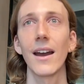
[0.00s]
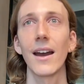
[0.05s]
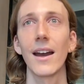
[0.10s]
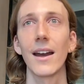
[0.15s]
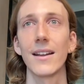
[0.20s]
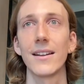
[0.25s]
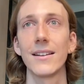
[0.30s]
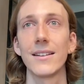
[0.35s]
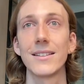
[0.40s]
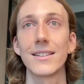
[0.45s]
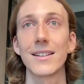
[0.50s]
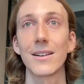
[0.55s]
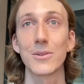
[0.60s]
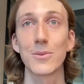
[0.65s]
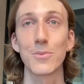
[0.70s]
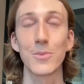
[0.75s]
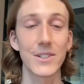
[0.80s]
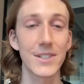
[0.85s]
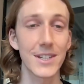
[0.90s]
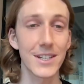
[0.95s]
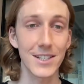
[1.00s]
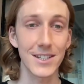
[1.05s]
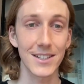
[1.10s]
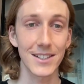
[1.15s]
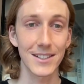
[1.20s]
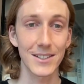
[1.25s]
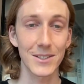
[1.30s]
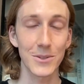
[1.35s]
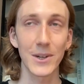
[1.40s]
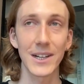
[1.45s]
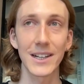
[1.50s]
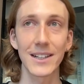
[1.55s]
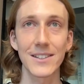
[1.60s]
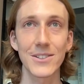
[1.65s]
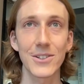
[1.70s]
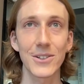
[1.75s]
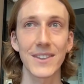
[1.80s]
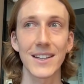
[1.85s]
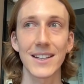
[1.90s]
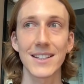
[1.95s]
And I was a musician as well
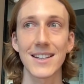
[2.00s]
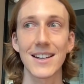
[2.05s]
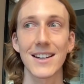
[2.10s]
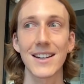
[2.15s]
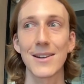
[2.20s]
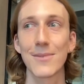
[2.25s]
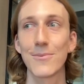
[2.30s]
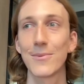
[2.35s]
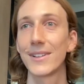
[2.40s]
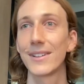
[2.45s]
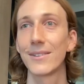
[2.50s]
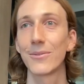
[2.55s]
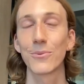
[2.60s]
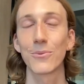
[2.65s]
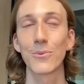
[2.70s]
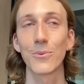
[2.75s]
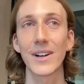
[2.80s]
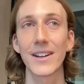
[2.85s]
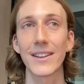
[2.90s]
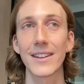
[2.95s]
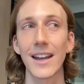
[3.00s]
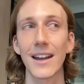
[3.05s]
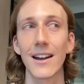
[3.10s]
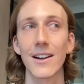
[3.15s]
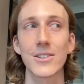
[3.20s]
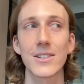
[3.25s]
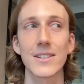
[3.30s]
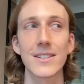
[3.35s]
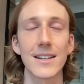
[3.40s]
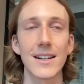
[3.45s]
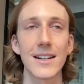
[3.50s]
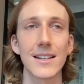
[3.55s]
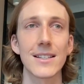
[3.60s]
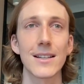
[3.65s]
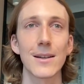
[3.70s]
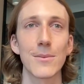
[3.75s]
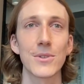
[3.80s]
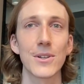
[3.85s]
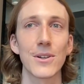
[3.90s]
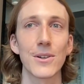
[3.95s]
during that time. And one of the couches that I
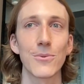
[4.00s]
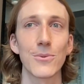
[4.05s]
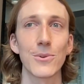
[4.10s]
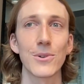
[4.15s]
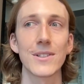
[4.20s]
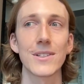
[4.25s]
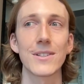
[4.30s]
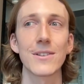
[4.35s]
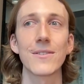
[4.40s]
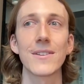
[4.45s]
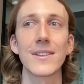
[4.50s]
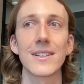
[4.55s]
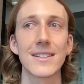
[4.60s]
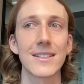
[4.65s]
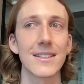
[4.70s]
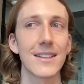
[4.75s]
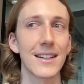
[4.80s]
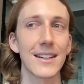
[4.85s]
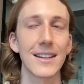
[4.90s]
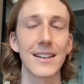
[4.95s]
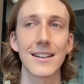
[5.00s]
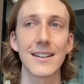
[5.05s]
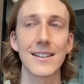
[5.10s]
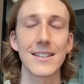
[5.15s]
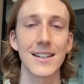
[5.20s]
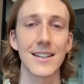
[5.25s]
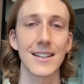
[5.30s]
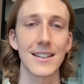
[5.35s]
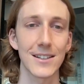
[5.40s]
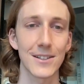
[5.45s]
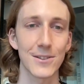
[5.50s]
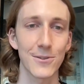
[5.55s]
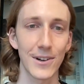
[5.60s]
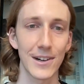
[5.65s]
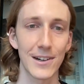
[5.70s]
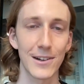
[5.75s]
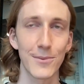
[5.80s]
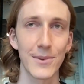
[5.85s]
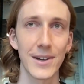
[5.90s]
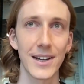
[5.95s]
slept on was of this giga genius
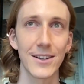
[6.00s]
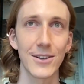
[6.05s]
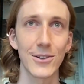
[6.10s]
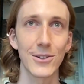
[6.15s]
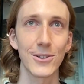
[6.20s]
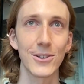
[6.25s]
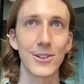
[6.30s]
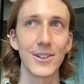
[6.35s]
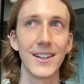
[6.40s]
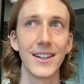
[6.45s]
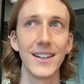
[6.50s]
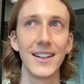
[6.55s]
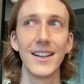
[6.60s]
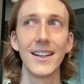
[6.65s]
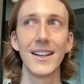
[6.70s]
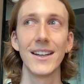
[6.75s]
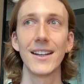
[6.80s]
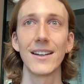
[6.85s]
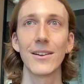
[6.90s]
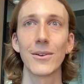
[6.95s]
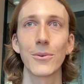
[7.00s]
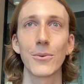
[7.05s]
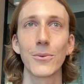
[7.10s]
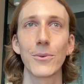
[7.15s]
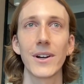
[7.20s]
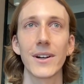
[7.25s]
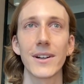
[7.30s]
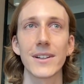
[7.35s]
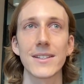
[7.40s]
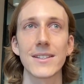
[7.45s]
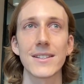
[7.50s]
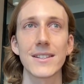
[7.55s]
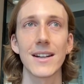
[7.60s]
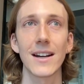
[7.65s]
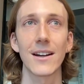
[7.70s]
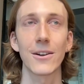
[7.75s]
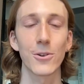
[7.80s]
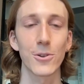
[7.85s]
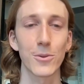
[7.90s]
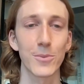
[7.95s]
friend of mine who works as an
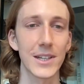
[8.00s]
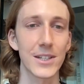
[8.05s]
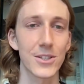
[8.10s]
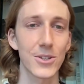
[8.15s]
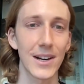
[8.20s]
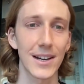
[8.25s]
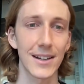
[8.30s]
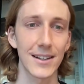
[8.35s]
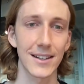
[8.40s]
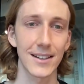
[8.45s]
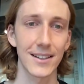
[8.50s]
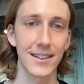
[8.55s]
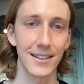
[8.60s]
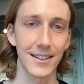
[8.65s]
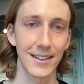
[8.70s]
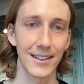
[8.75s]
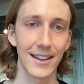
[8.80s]
algorithmic trader.